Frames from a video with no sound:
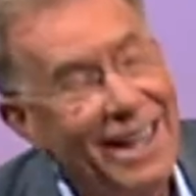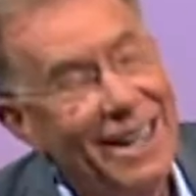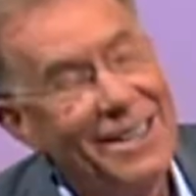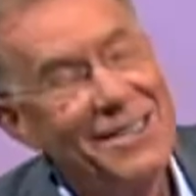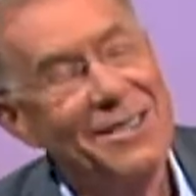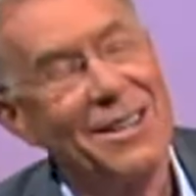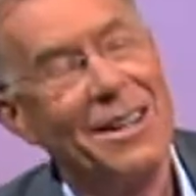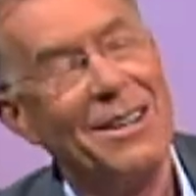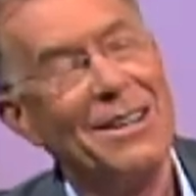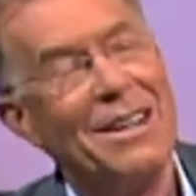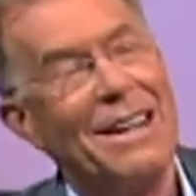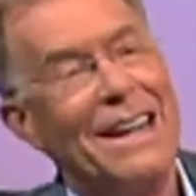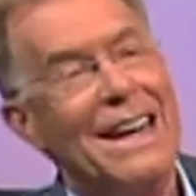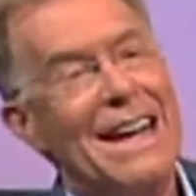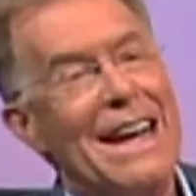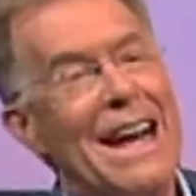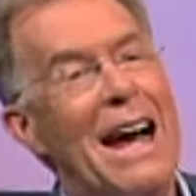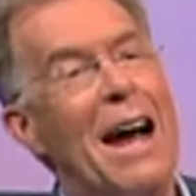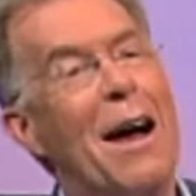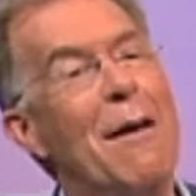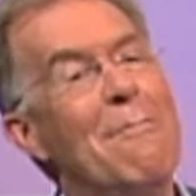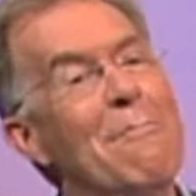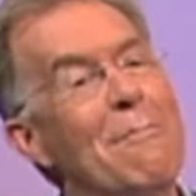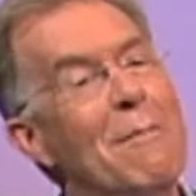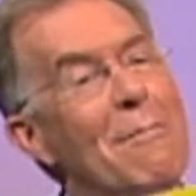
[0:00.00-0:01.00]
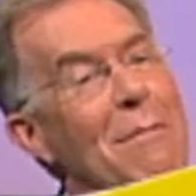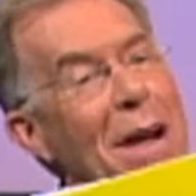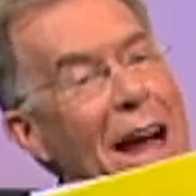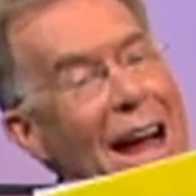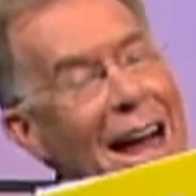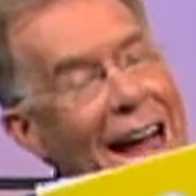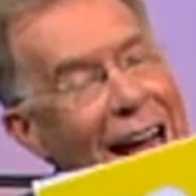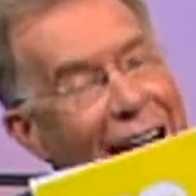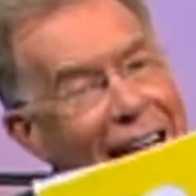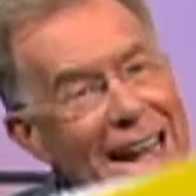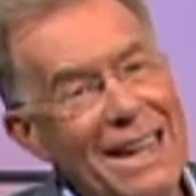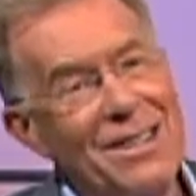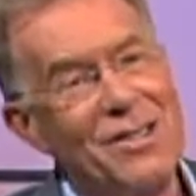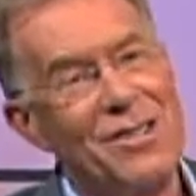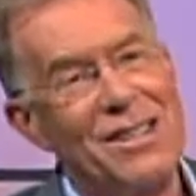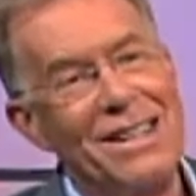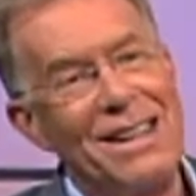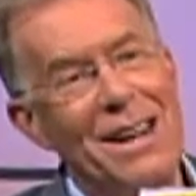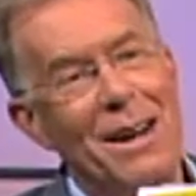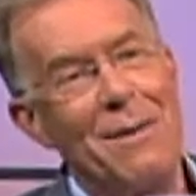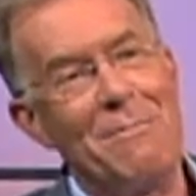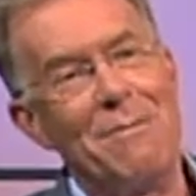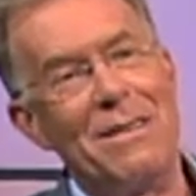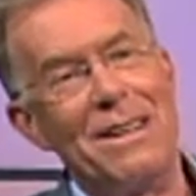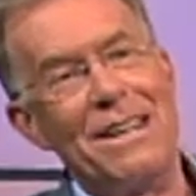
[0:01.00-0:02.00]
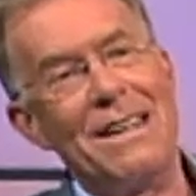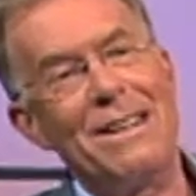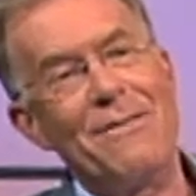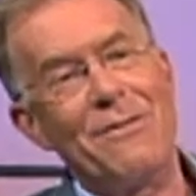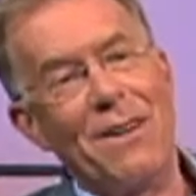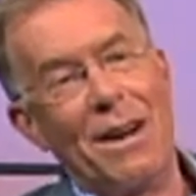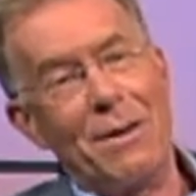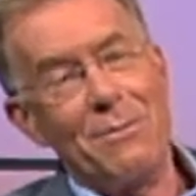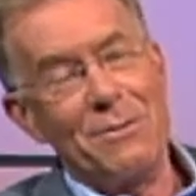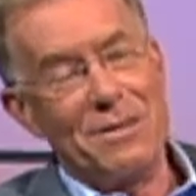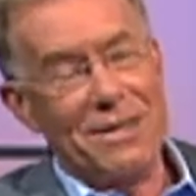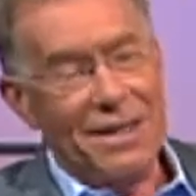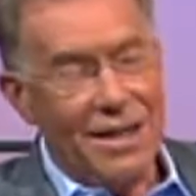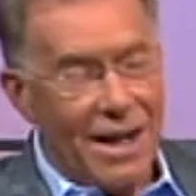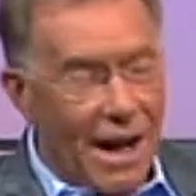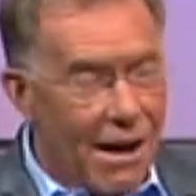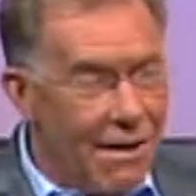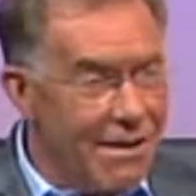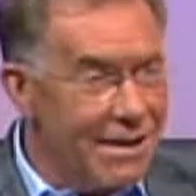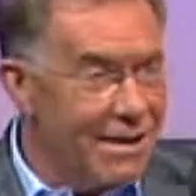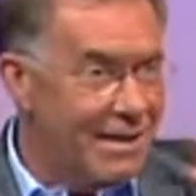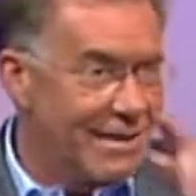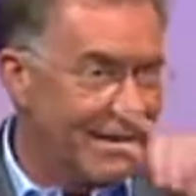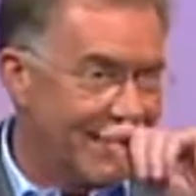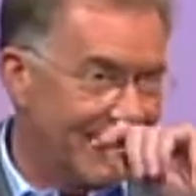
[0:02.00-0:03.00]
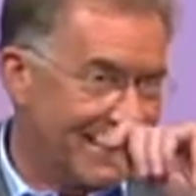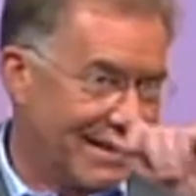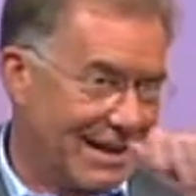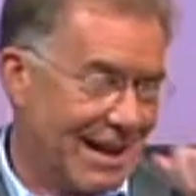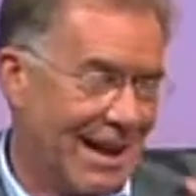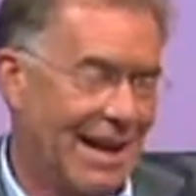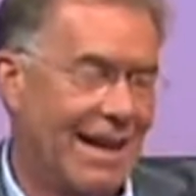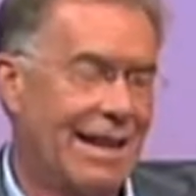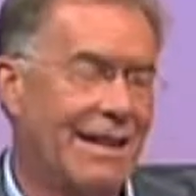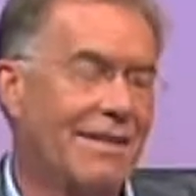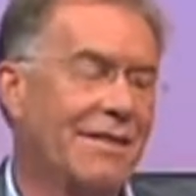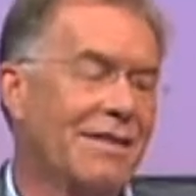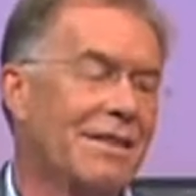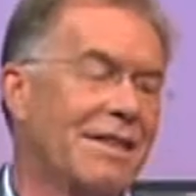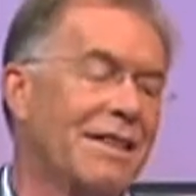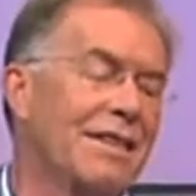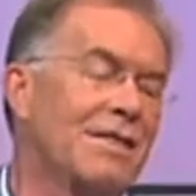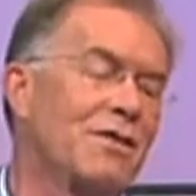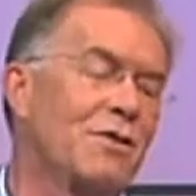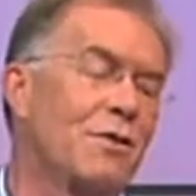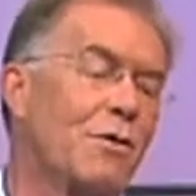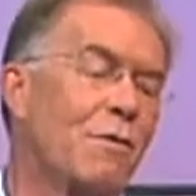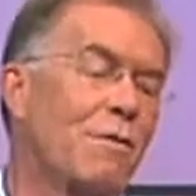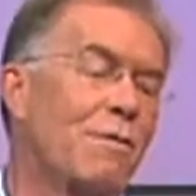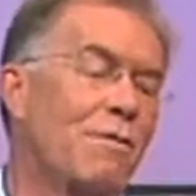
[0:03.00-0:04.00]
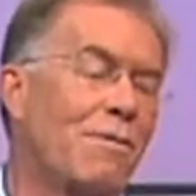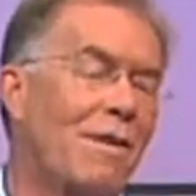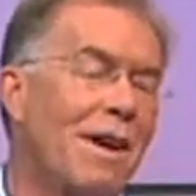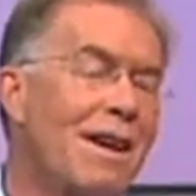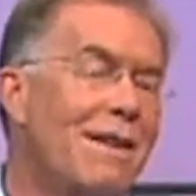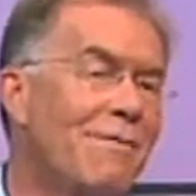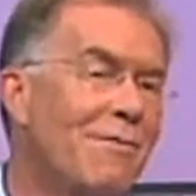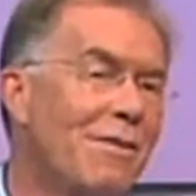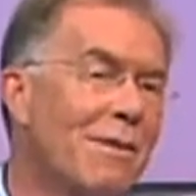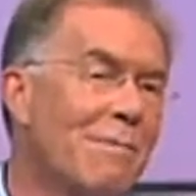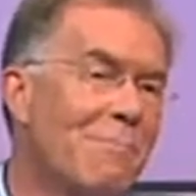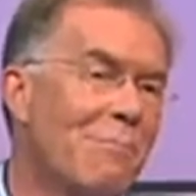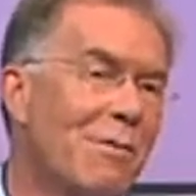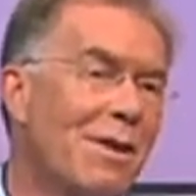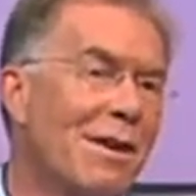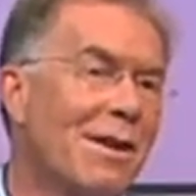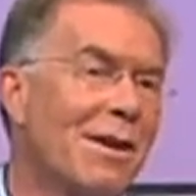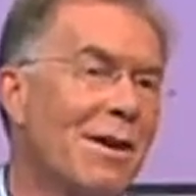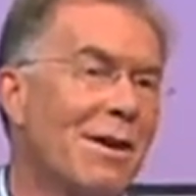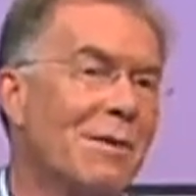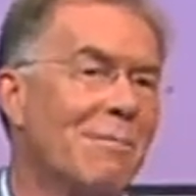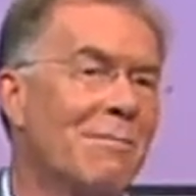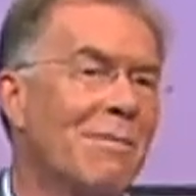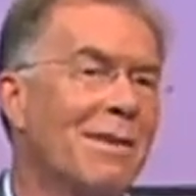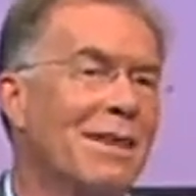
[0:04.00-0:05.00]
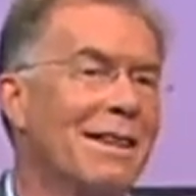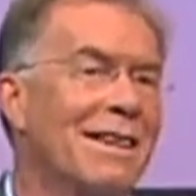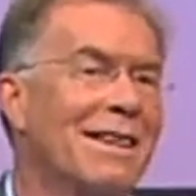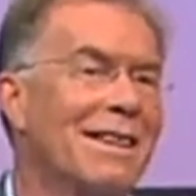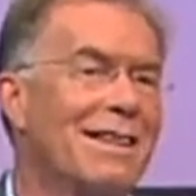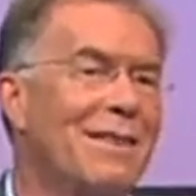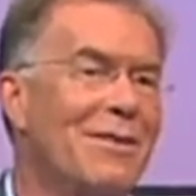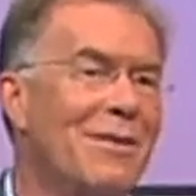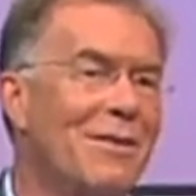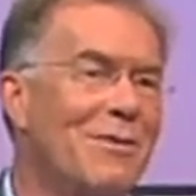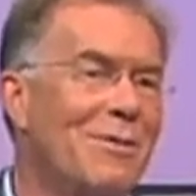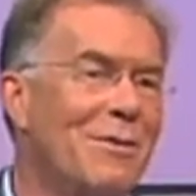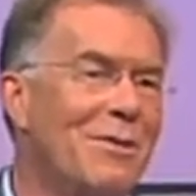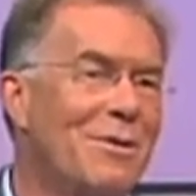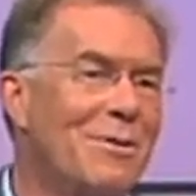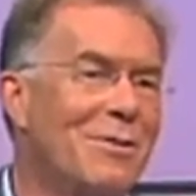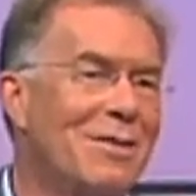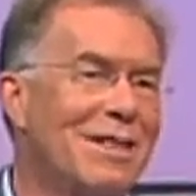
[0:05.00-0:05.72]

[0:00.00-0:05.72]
So, um, actually, I believe I was going to say that it's your favourite bird, but you, you